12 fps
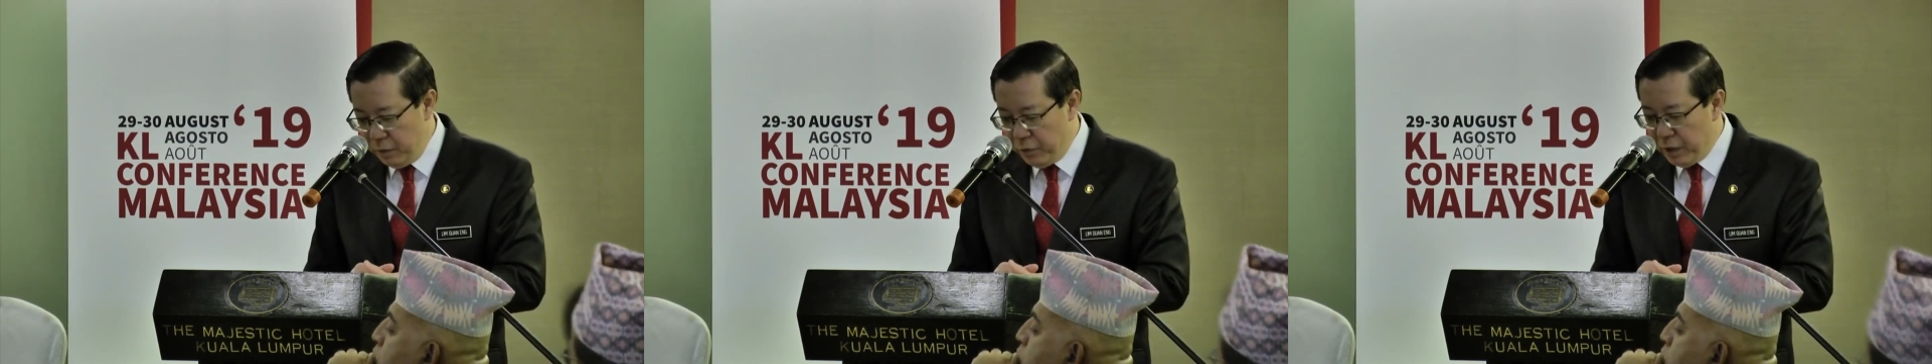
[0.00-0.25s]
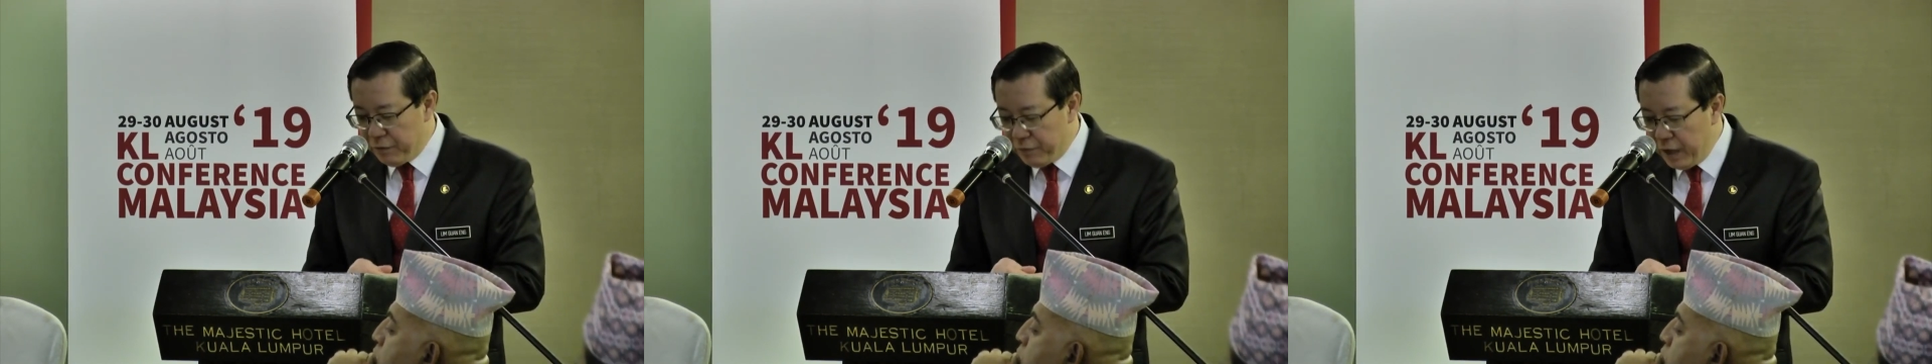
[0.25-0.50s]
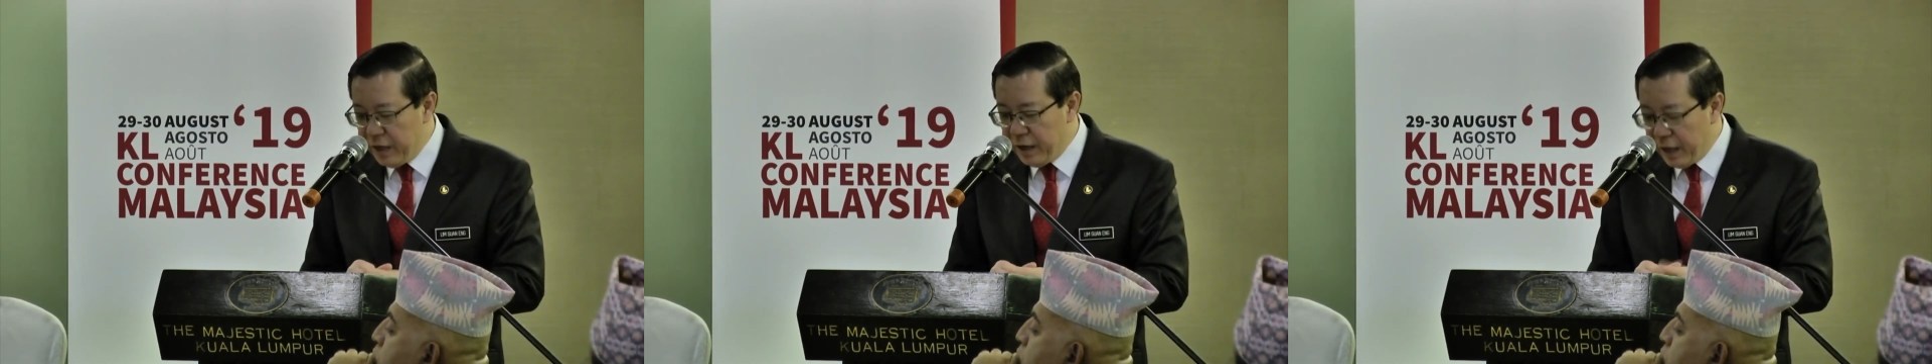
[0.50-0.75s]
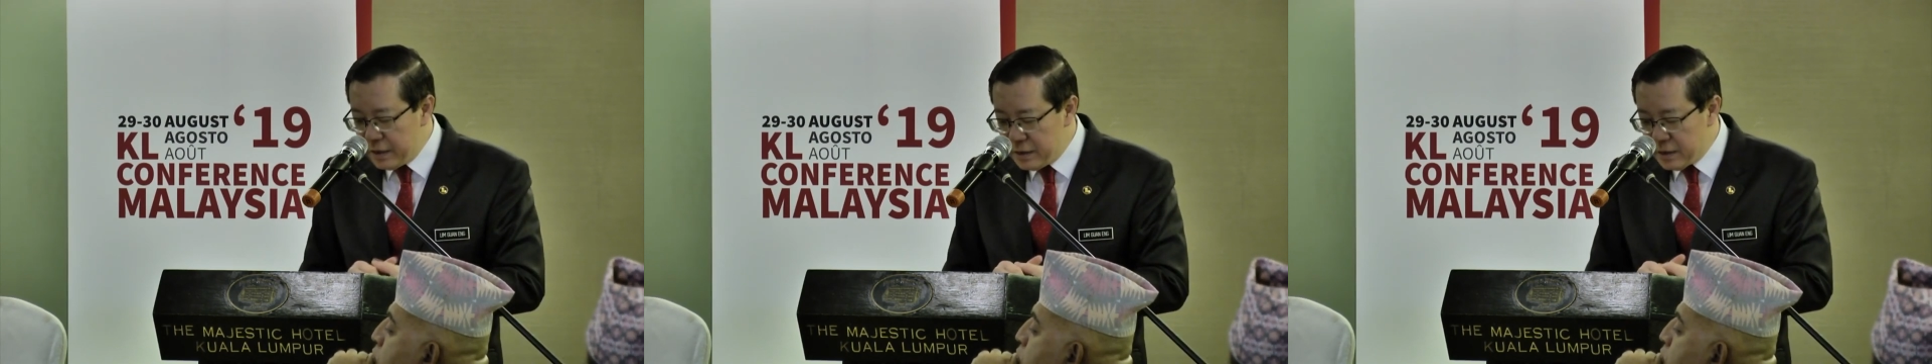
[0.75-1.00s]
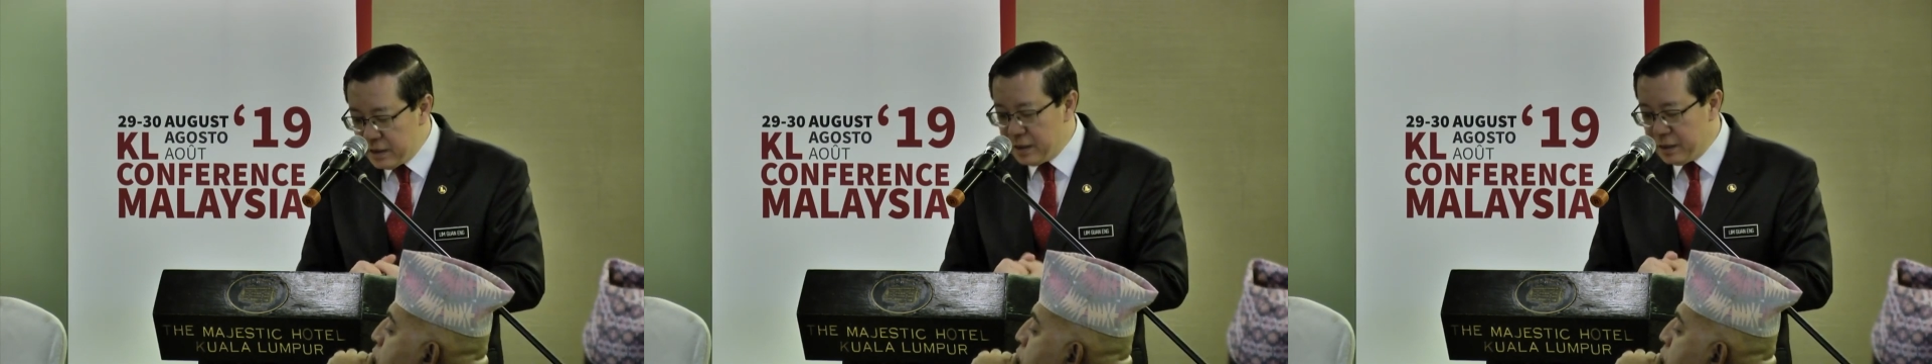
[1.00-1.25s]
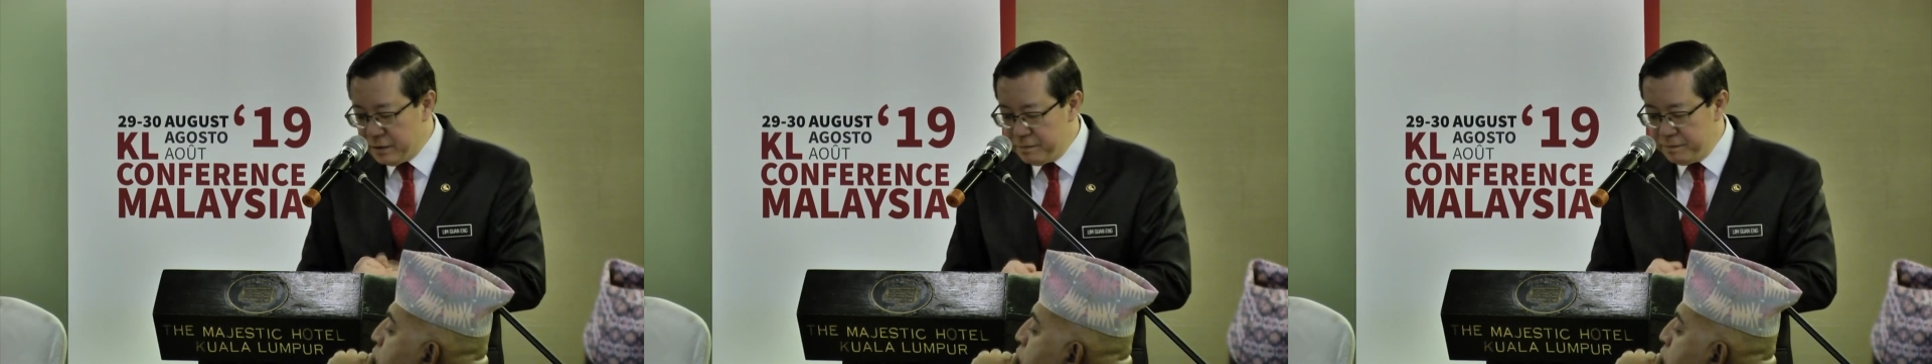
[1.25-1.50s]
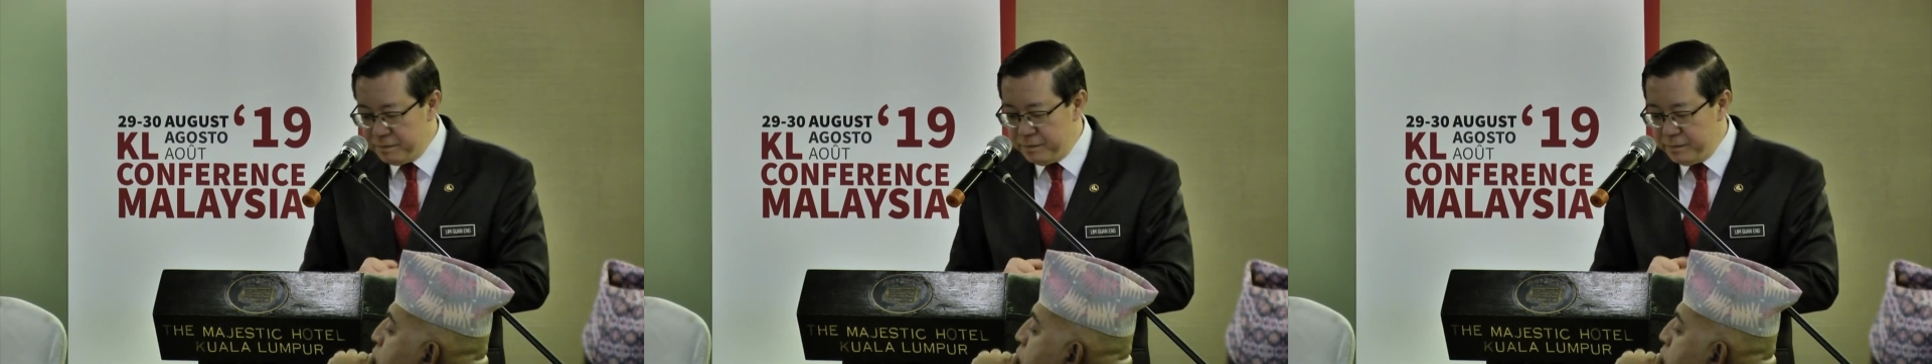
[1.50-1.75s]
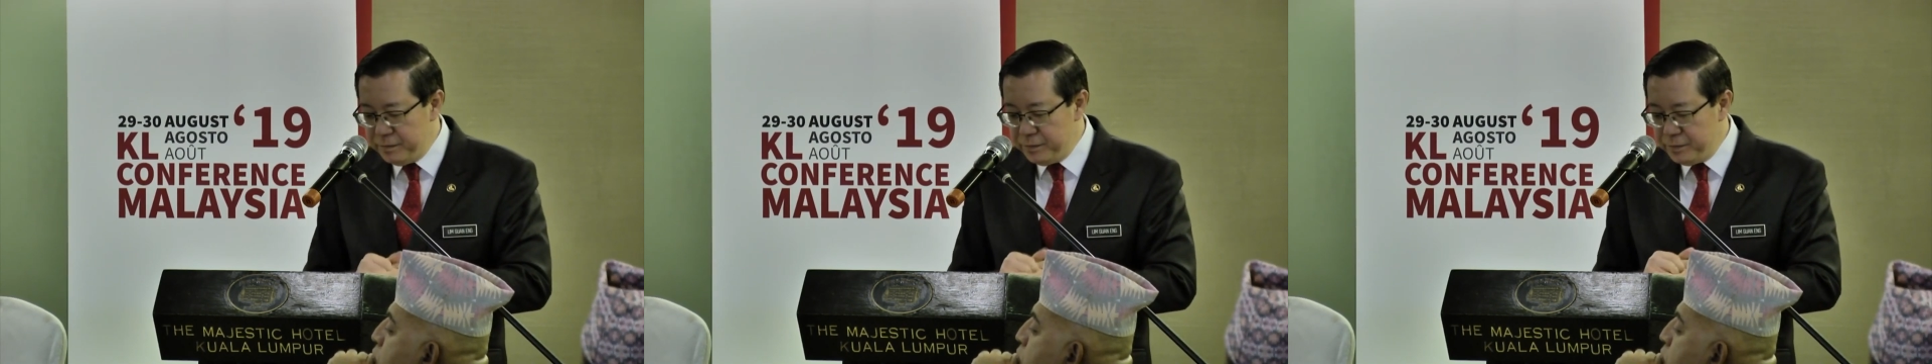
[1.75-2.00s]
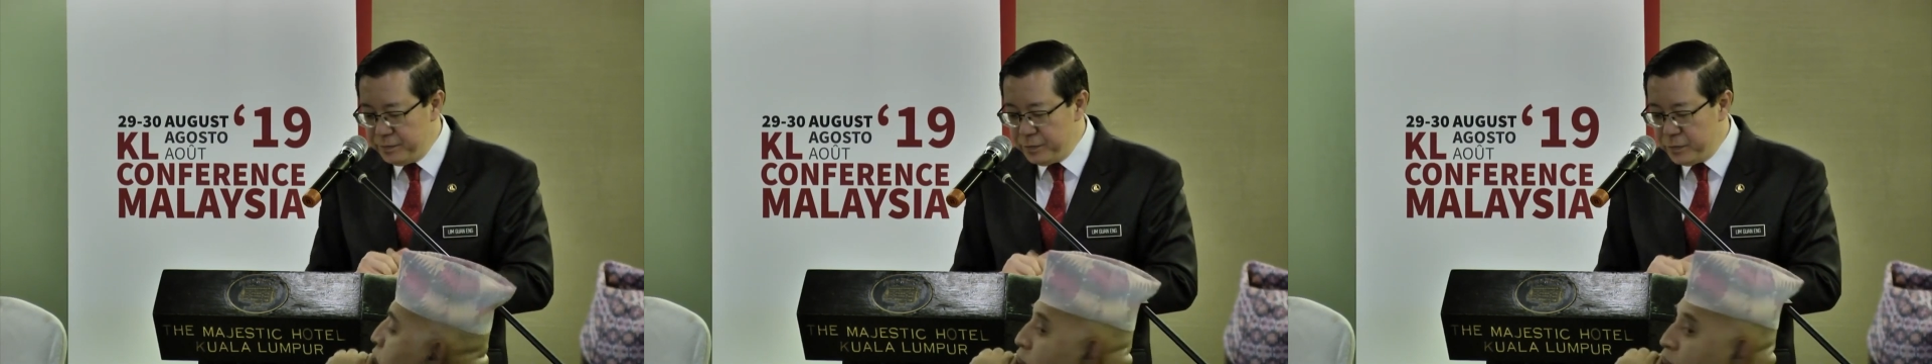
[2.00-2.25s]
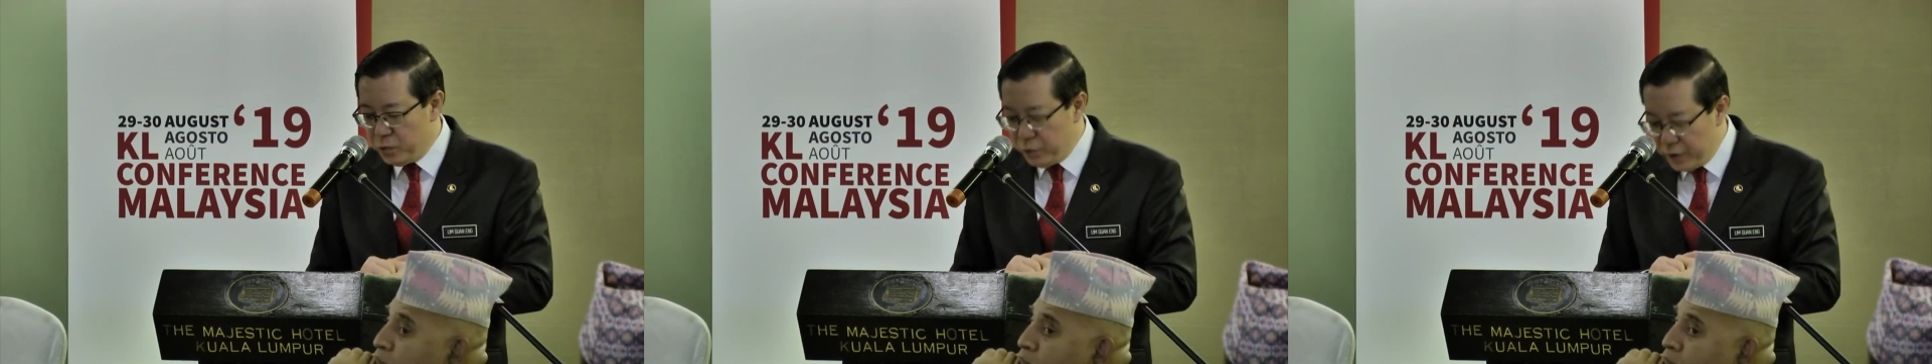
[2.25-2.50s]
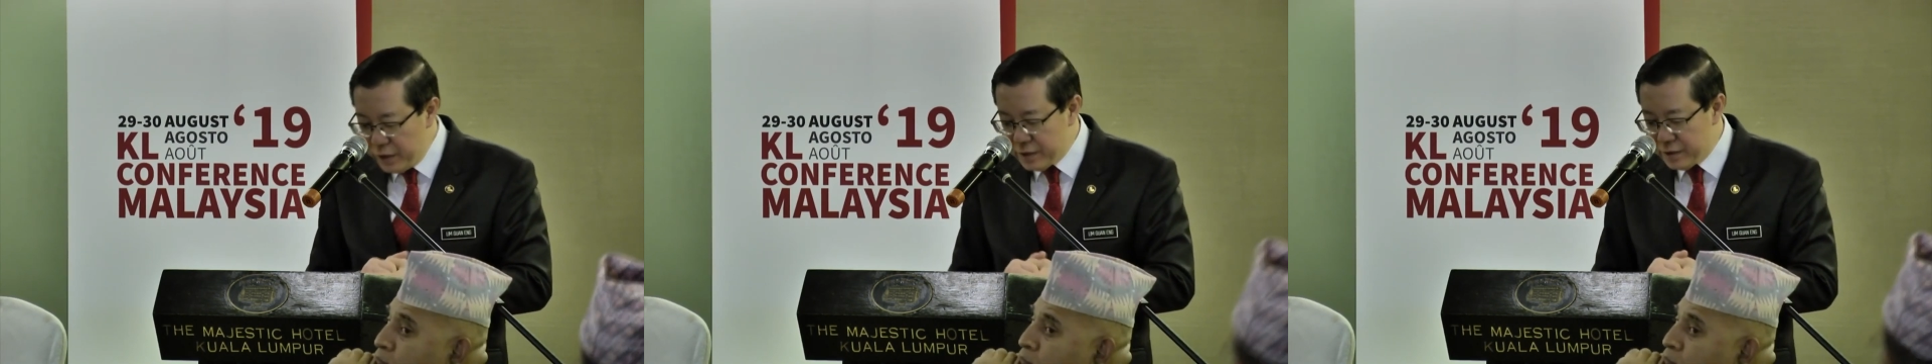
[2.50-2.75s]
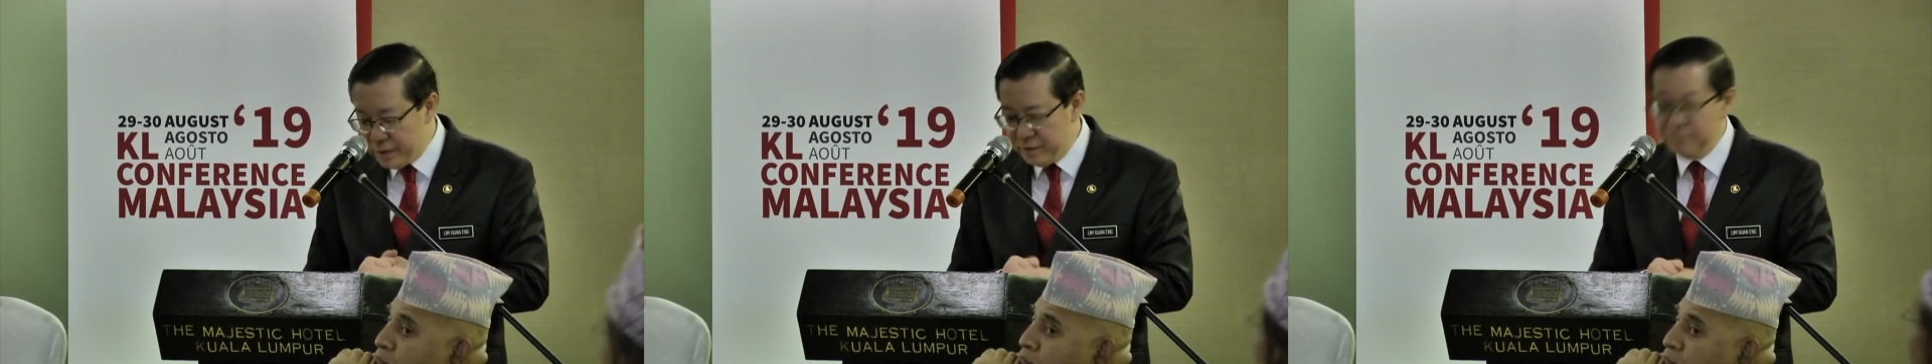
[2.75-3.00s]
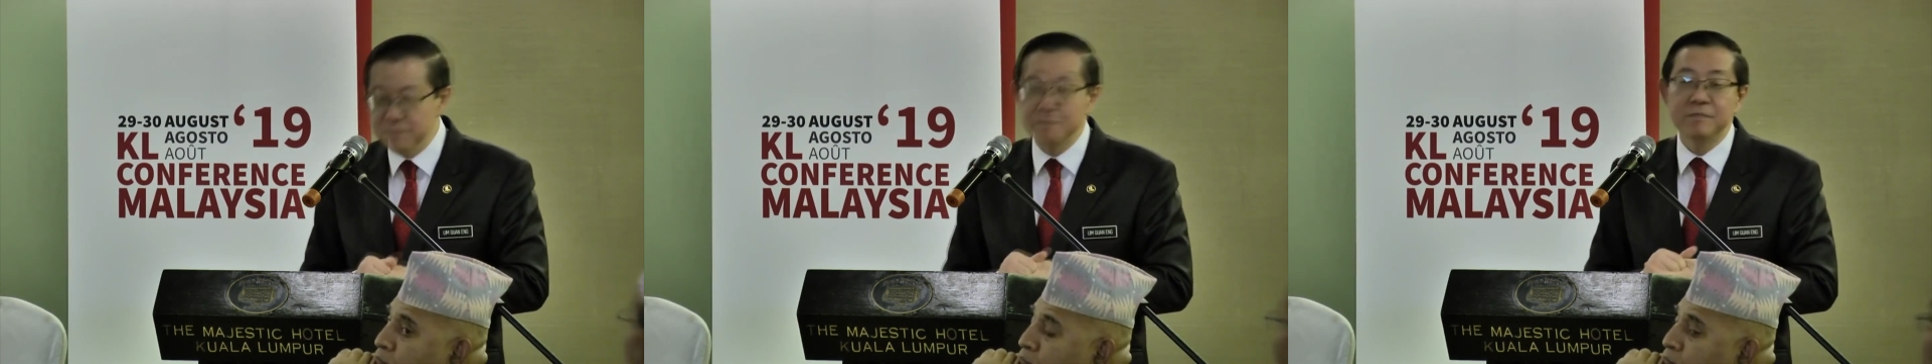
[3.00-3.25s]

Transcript: If we can find an answer to this,